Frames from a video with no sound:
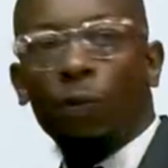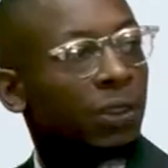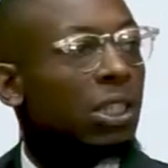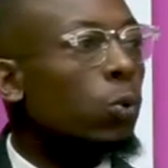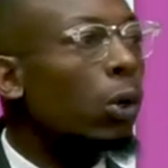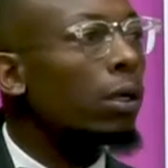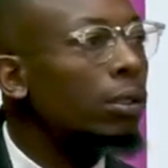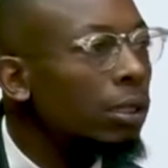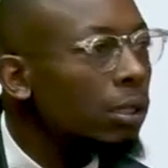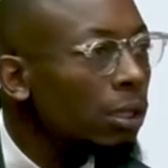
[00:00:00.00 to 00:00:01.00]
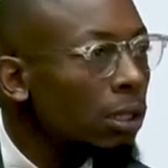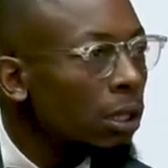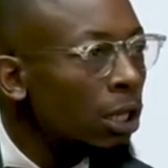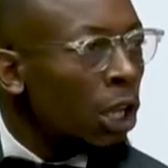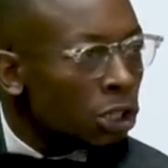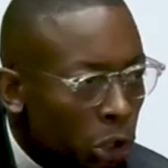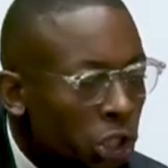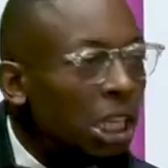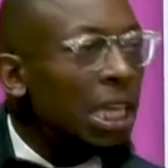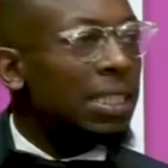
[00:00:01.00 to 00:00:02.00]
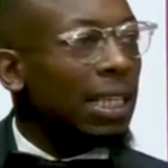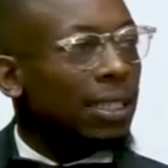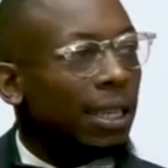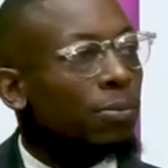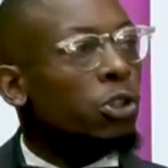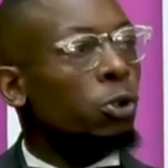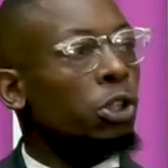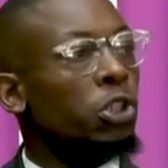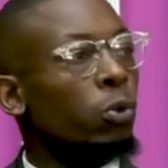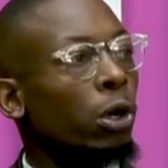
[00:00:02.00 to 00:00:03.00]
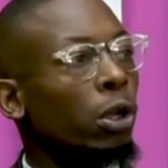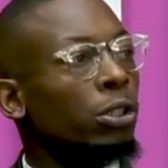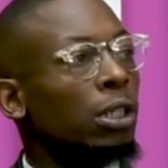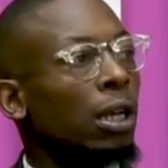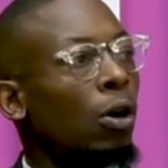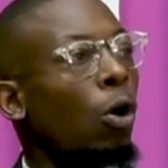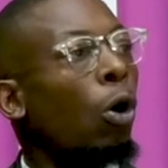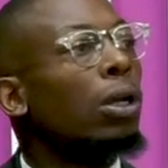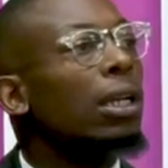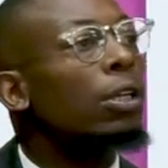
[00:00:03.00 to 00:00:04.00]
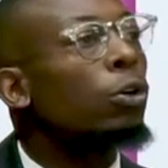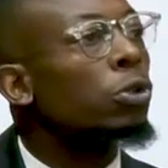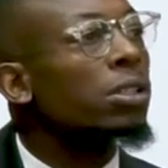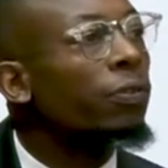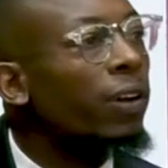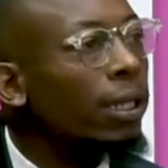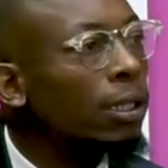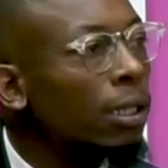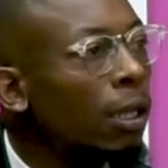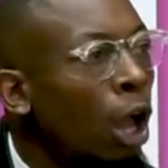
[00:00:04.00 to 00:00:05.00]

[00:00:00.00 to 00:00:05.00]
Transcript: Of this world. So Jesus comes to this world already crucified.